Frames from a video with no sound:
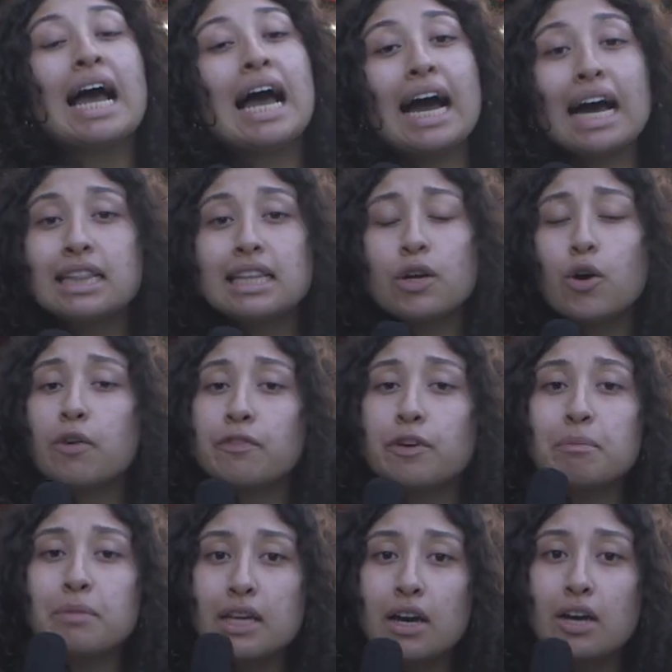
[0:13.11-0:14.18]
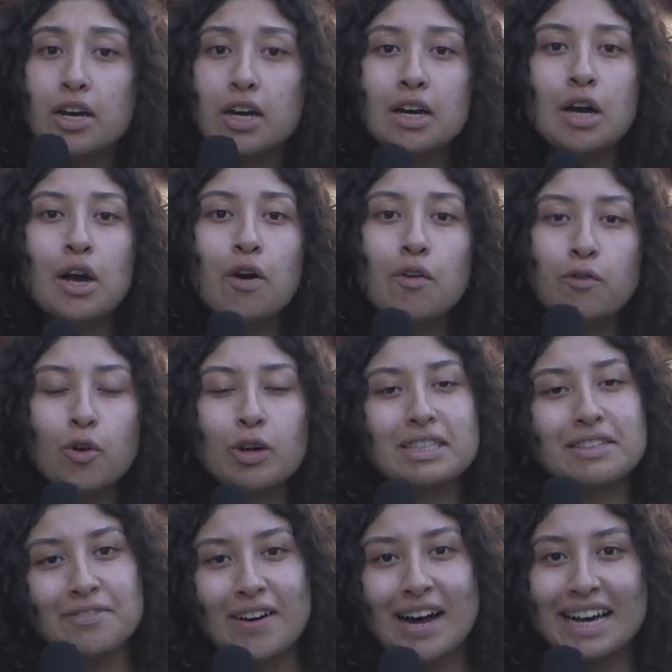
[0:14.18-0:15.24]
at the Orpheum Theater for
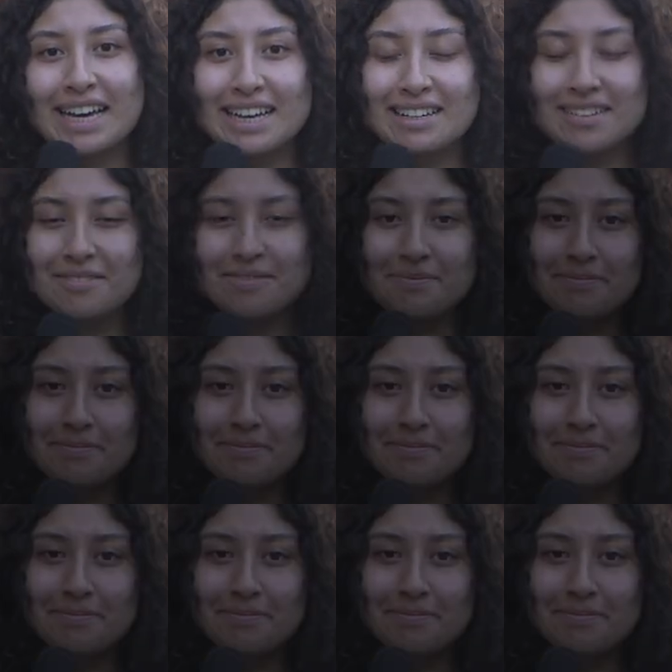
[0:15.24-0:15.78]
Defiant.